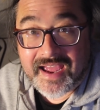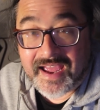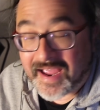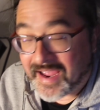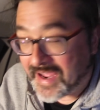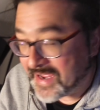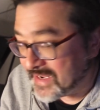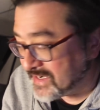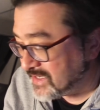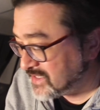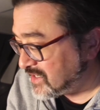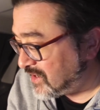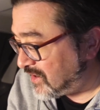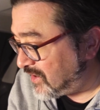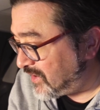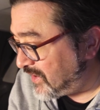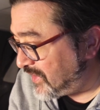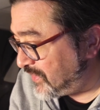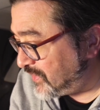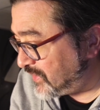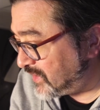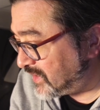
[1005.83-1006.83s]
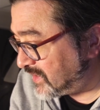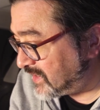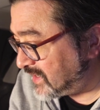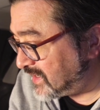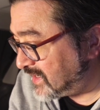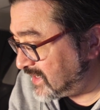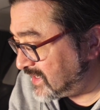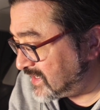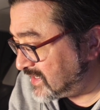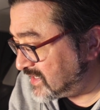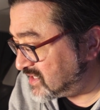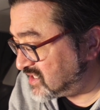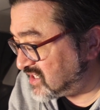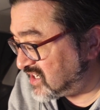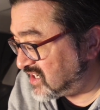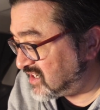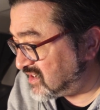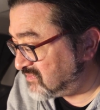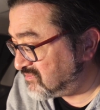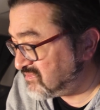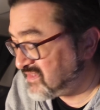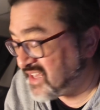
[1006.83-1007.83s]
and I think it is,
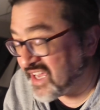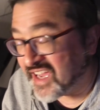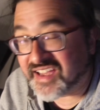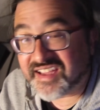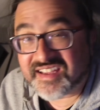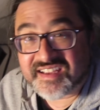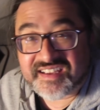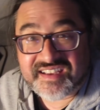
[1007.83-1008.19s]
yeah,